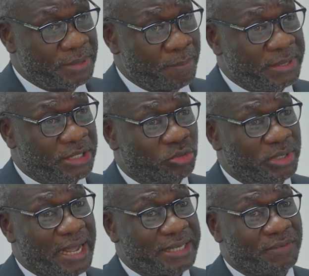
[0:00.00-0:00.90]

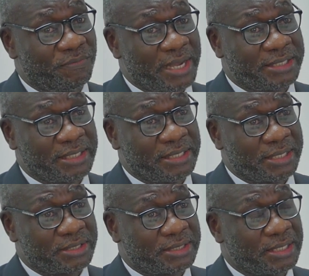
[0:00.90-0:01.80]
ministry has invited
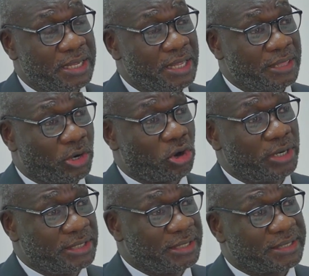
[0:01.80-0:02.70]
us. The
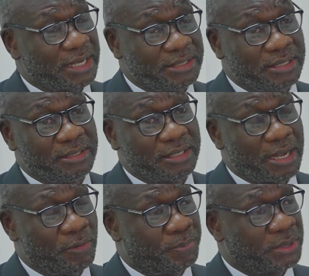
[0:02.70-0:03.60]
college is sending
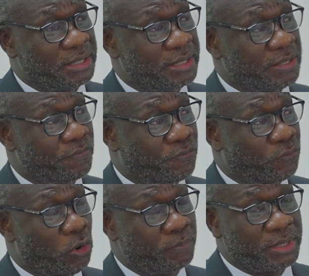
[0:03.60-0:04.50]
a representative
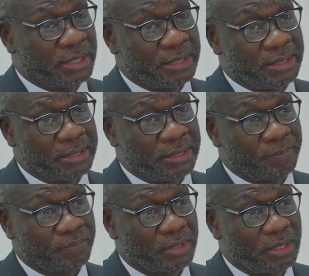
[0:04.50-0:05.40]
from
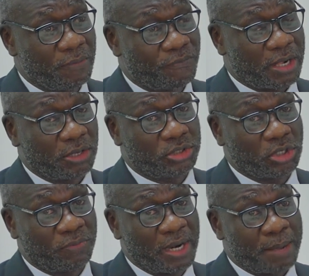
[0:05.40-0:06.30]
the
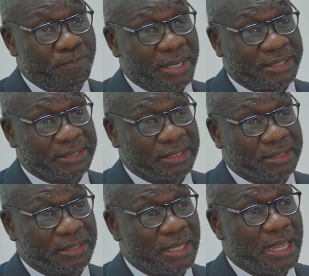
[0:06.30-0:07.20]
Faculty of Lab
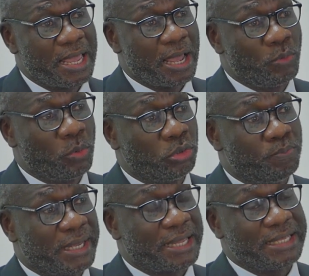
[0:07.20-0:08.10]
Medicine, and we will
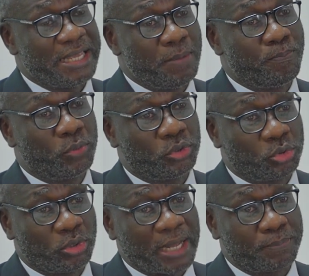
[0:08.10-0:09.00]
make an input
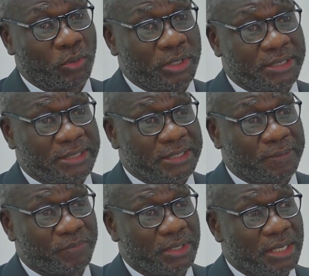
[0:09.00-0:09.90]
to that policy.
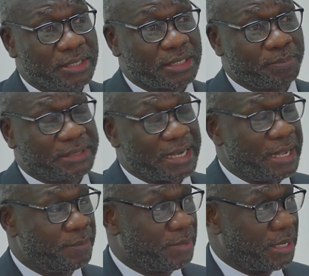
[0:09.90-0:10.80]

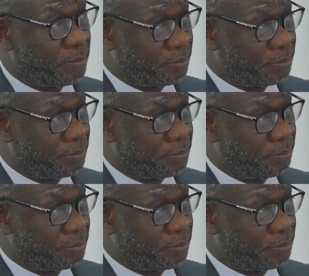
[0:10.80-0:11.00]
Sometime